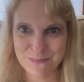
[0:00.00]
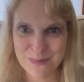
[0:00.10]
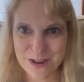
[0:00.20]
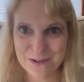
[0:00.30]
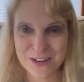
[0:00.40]

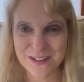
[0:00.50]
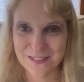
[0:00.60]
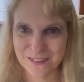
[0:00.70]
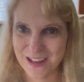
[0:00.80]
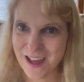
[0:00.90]
Mary
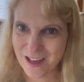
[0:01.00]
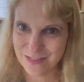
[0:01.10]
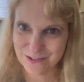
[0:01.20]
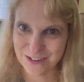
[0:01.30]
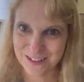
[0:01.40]

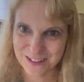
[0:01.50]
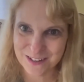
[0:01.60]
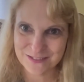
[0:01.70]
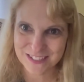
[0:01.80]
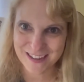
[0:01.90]
Catherine
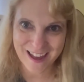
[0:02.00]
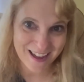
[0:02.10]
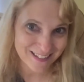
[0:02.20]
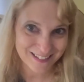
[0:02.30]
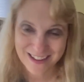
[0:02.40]
Loves
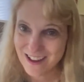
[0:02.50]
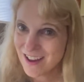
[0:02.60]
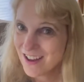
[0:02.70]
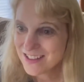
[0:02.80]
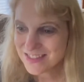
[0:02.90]
Cats.
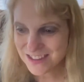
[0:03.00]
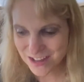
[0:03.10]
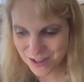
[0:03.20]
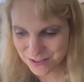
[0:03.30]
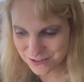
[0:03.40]
The
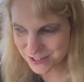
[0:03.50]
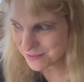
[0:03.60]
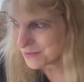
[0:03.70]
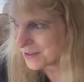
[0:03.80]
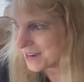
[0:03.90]
other
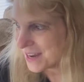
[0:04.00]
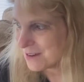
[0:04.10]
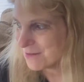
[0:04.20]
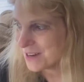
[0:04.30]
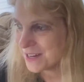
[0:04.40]
giveaway I
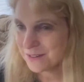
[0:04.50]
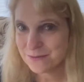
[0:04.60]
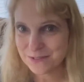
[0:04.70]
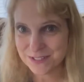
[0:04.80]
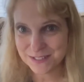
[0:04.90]
won
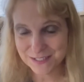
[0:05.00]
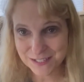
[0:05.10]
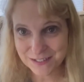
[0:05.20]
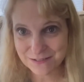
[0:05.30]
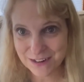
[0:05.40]
was
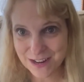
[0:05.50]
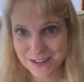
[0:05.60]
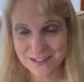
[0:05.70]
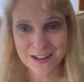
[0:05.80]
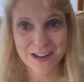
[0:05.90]
sitting
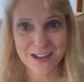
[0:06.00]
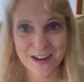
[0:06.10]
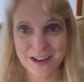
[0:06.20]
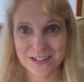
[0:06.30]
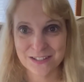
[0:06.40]
around and
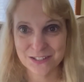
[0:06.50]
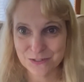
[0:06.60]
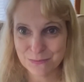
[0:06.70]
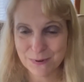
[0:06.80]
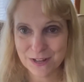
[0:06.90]
I
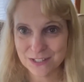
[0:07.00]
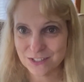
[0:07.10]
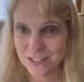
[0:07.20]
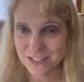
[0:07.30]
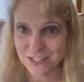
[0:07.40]
do
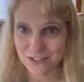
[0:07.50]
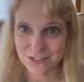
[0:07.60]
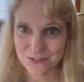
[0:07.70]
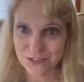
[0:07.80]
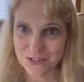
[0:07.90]
apologize. I
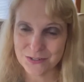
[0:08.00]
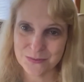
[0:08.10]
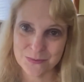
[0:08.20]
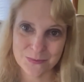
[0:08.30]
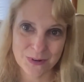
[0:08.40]
don't
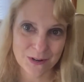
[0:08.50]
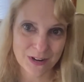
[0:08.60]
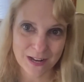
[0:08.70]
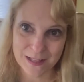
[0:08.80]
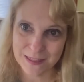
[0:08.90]
know where
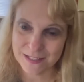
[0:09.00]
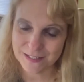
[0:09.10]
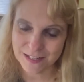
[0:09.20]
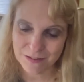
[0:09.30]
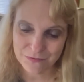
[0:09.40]
I got the
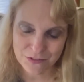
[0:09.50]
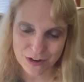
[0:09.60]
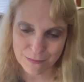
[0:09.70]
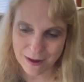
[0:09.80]
stuff from.